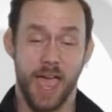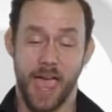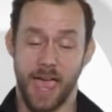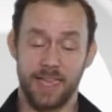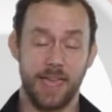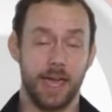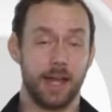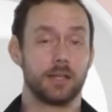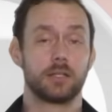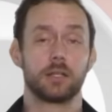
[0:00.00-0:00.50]
and
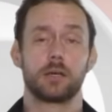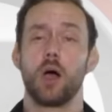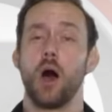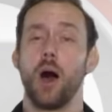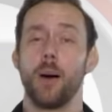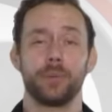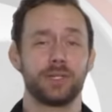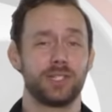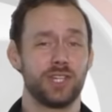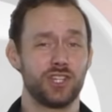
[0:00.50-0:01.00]
get into
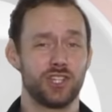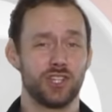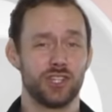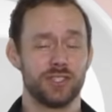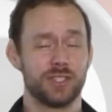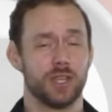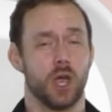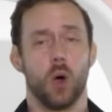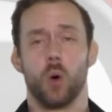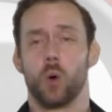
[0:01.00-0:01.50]

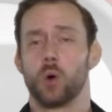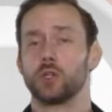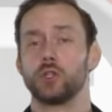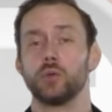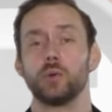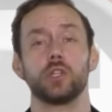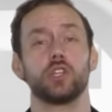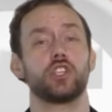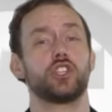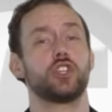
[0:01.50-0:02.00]
competitions or
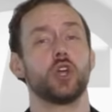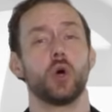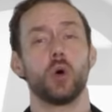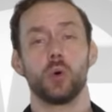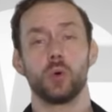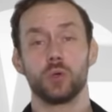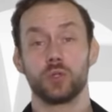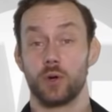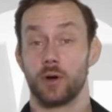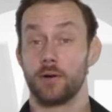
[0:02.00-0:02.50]
doing
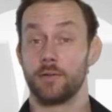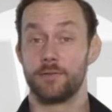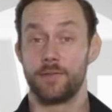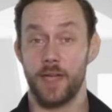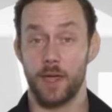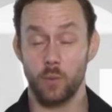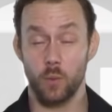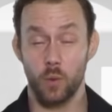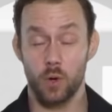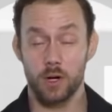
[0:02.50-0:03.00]
shows or
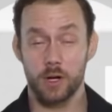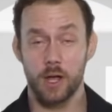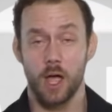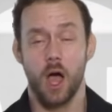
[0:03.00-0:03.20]
event work,